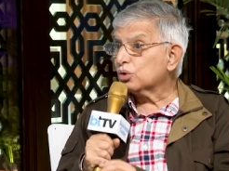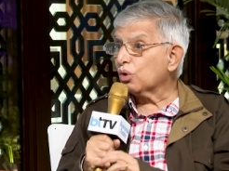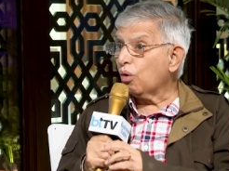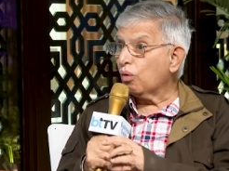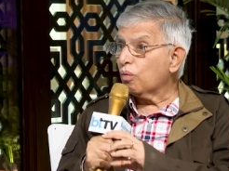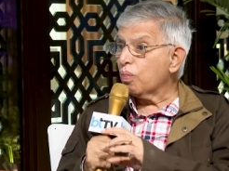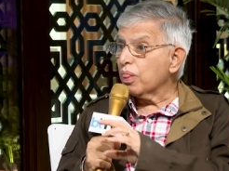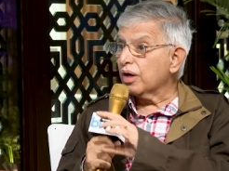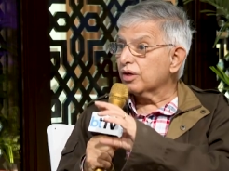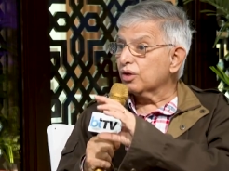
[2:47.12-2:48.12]
So,
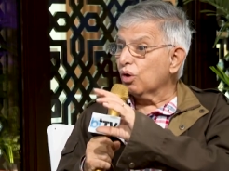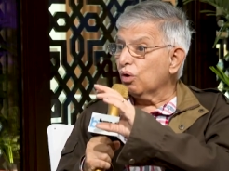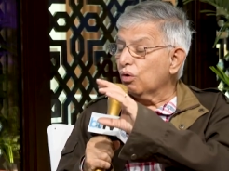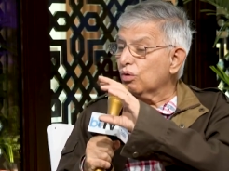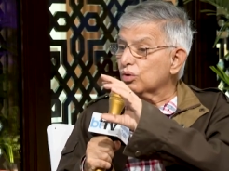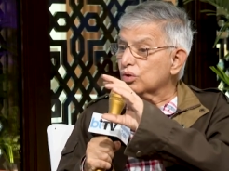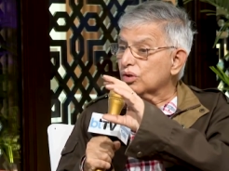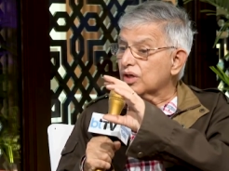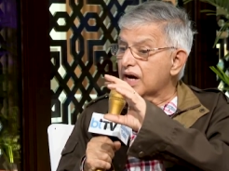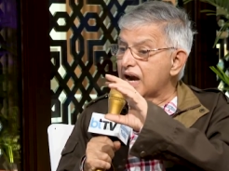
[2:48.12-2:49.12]
you know,
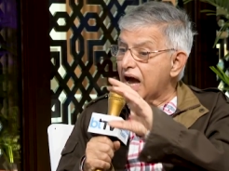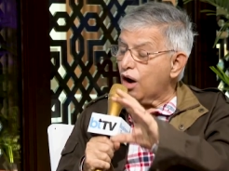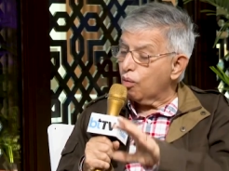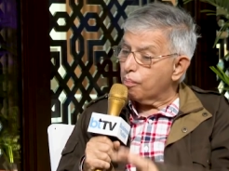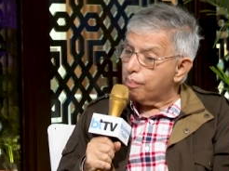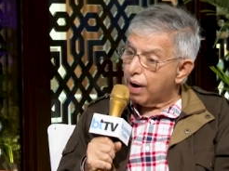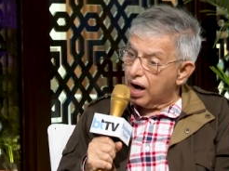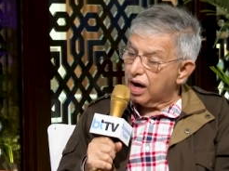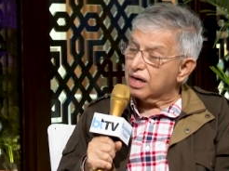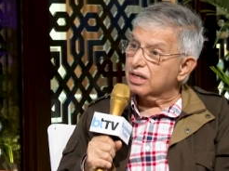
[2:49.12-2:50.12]
now
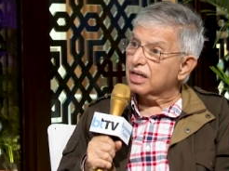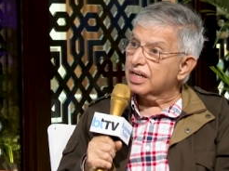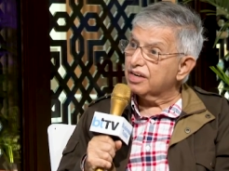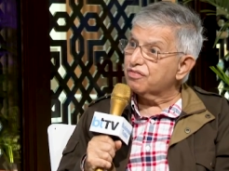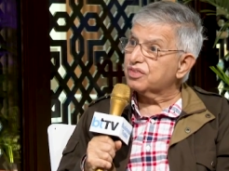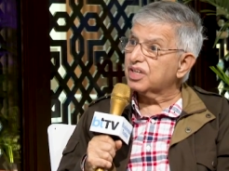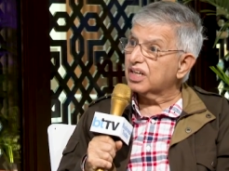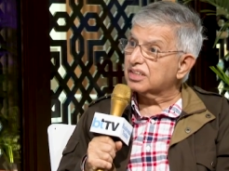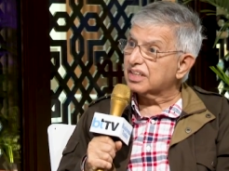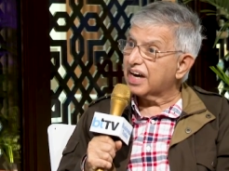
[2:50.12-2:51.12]
BARC gives
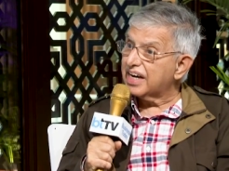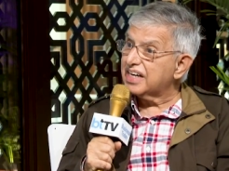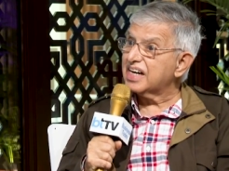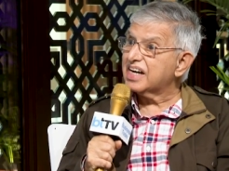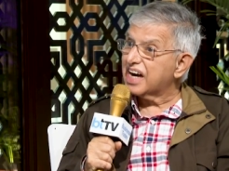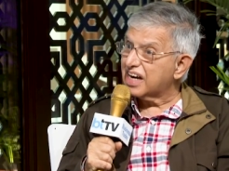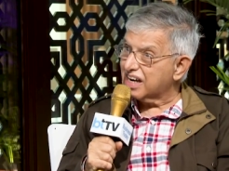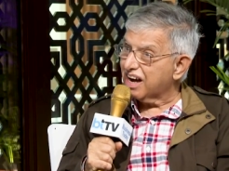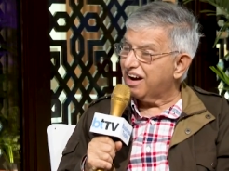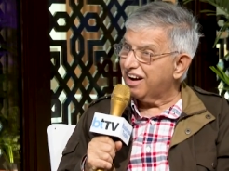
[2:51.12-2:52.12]
us ready
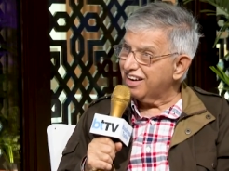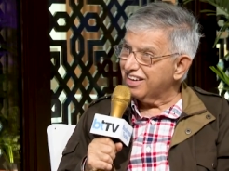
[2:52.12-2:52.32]
data.